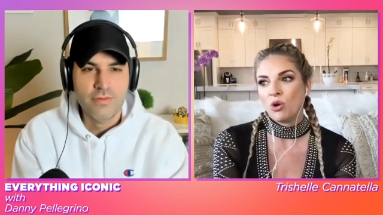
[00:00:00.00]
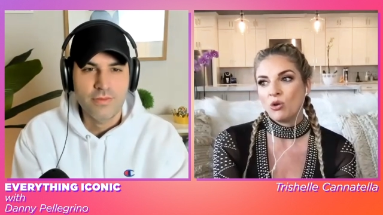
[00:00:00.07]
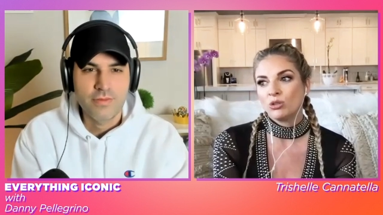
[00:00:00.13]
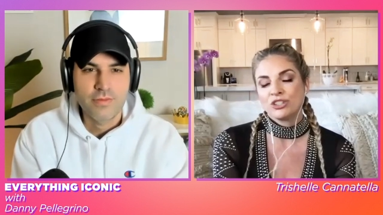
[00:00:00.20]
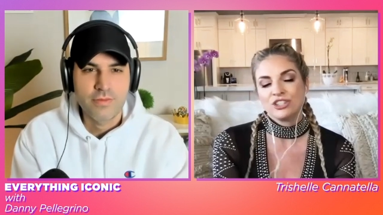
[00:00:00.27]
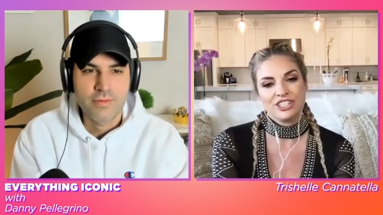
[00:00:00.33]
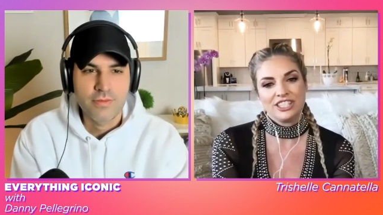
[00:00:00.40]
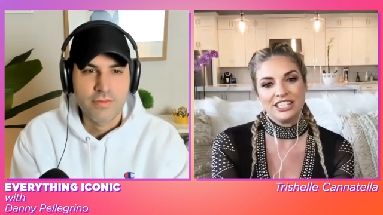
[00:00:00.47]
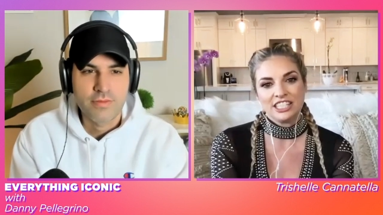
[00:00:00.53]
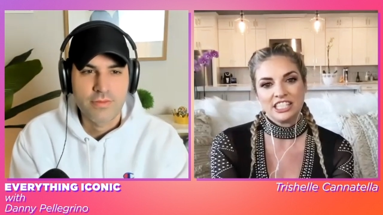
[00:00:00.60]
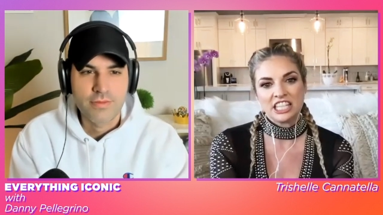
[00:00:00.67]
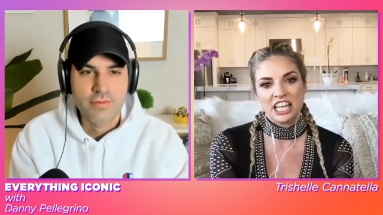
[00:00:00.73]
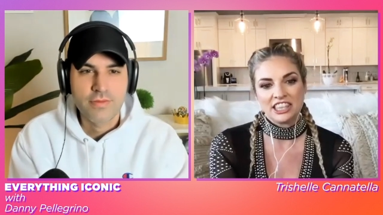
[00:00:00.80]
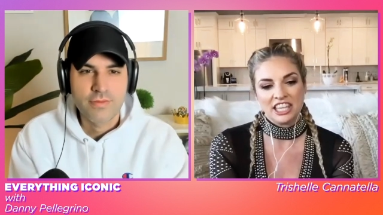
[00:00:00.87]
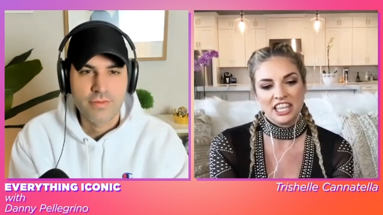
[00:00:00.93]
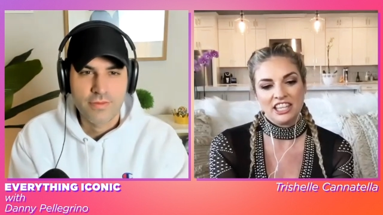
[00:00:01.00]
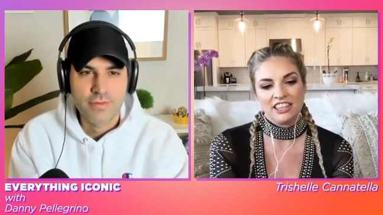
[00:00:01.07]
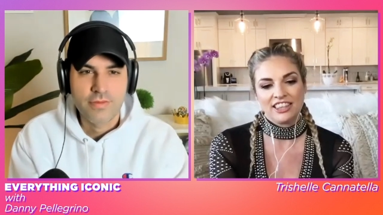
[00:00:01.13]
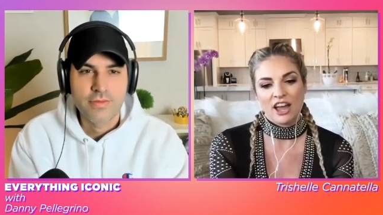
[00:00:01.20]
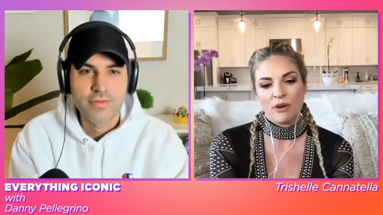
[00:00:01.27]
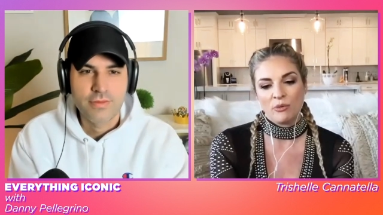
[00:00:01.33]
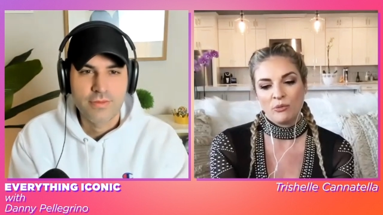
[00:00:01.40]
Speaker 1: older seasons. I think
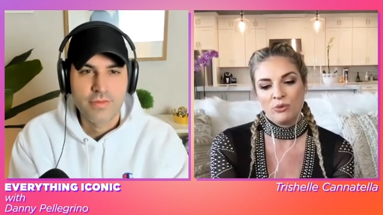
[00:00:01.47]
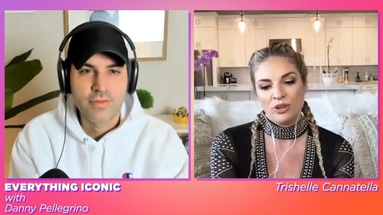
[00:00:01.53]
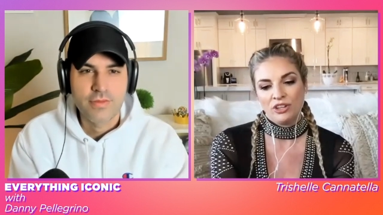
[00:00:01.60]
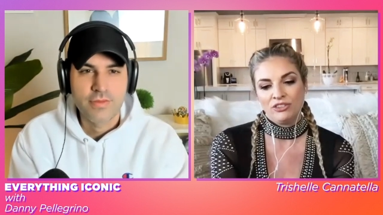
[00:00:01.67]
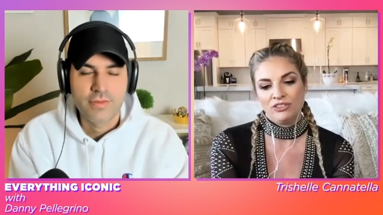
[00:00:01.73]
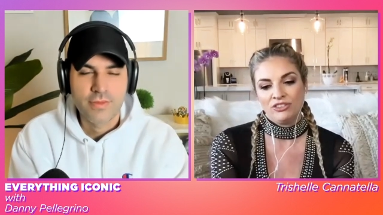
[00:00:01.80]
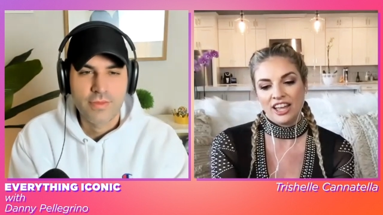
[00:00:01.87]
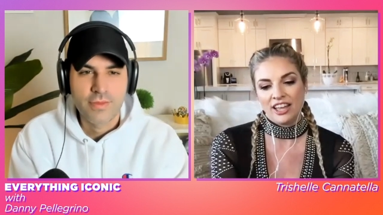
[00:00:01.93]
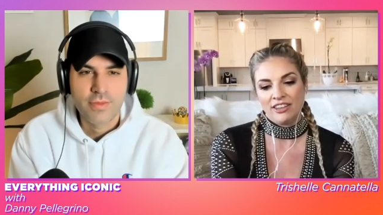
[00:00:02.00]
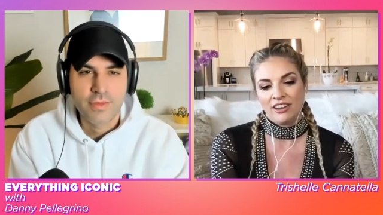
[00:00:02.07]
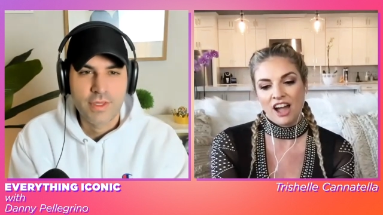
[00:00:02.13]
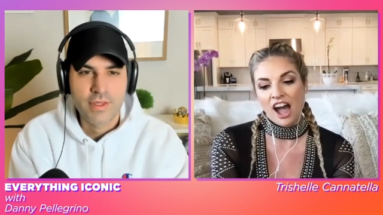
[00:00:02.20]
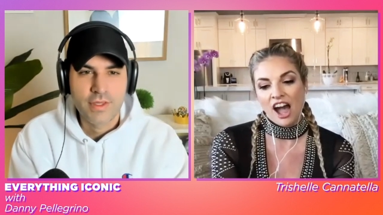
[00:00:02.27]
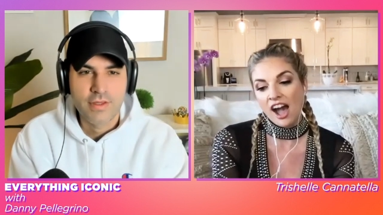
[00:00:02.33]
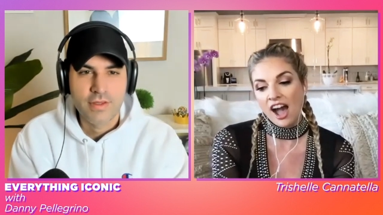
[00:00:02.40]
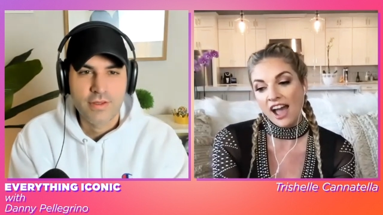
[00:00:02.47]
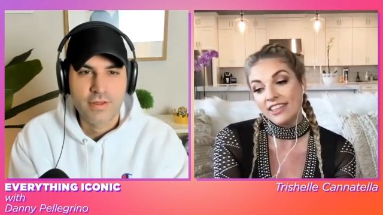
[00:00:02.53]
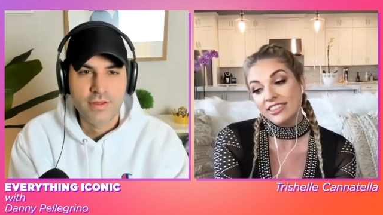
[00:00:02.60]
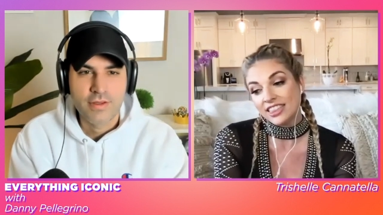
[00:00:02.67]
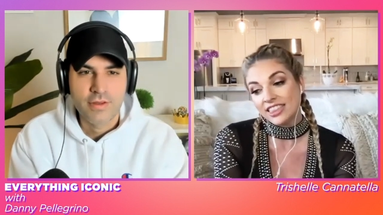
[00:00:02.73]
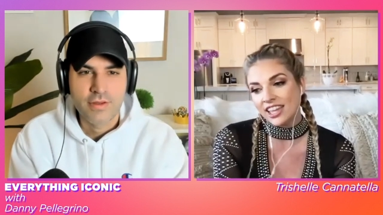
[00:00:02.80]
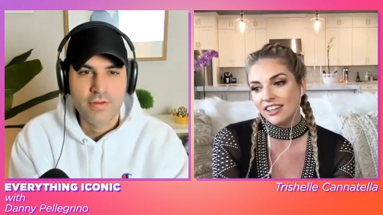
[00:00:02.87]
that would that I
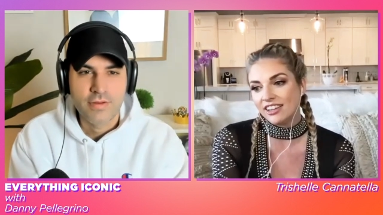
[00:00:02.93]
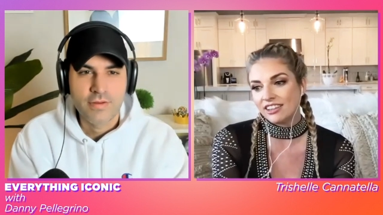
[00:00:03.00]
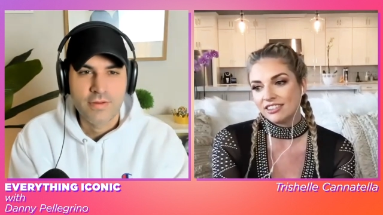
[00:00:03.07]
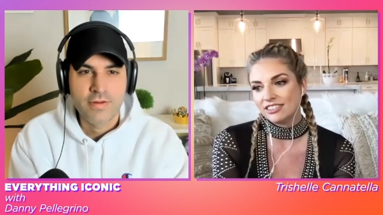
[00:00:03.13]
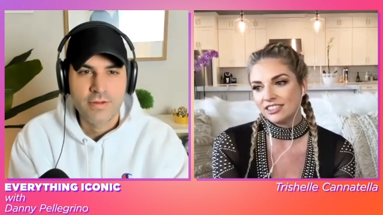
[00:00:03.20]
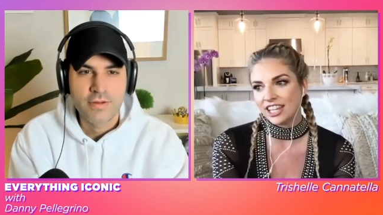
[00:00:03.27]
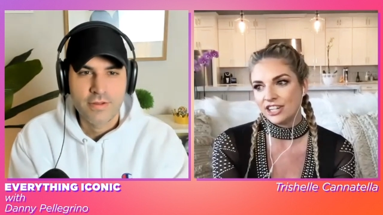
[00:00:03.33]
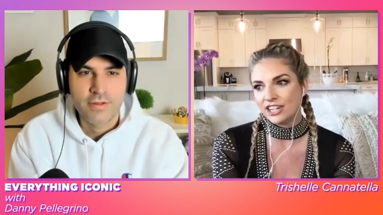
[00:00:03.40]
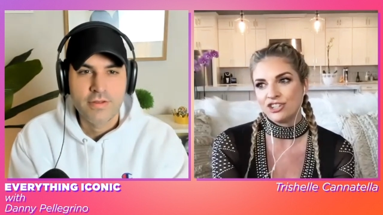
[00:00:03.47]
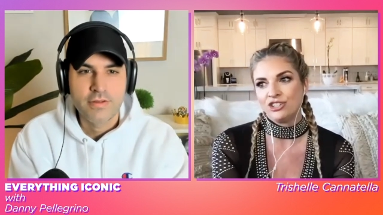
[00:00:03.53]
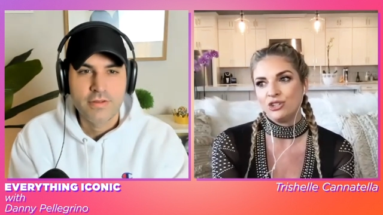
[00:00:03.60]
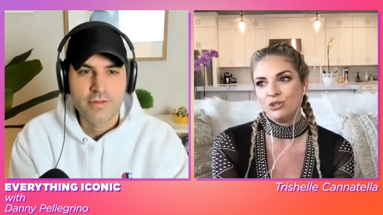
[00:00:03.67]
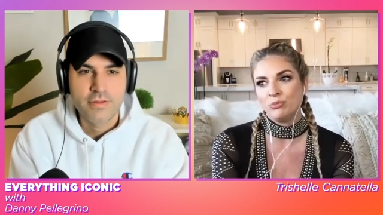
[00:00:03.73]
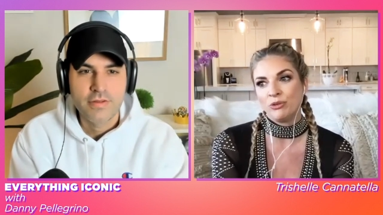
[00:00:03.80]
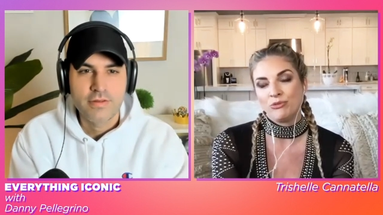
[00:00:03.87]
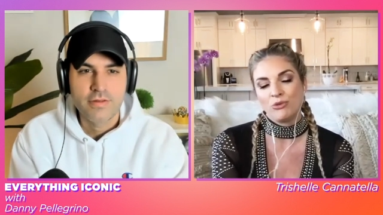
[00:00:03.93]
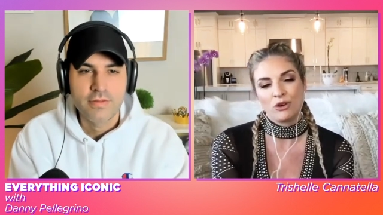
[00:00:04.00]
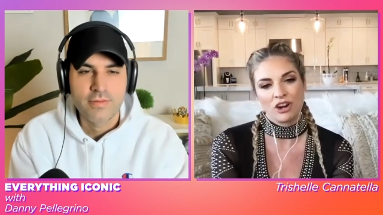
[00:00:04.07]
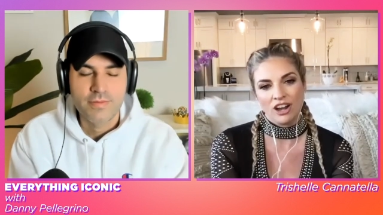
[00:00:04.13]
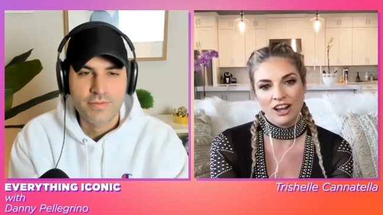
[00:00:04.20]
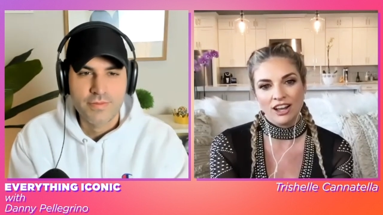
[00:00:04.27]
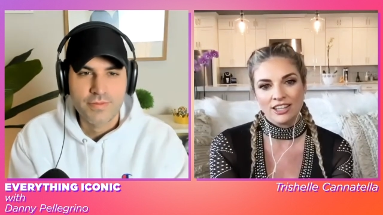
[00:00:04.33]
think they should do
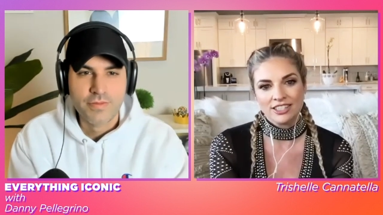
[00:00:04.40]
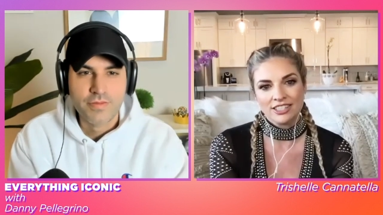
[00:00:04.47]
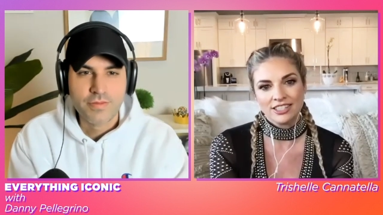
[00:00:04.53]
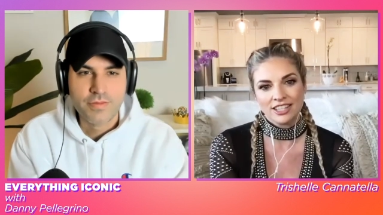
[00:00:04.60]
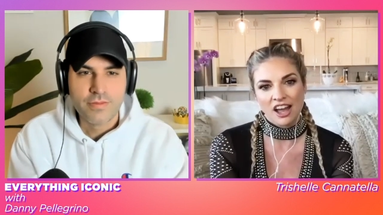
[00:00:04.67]
before us.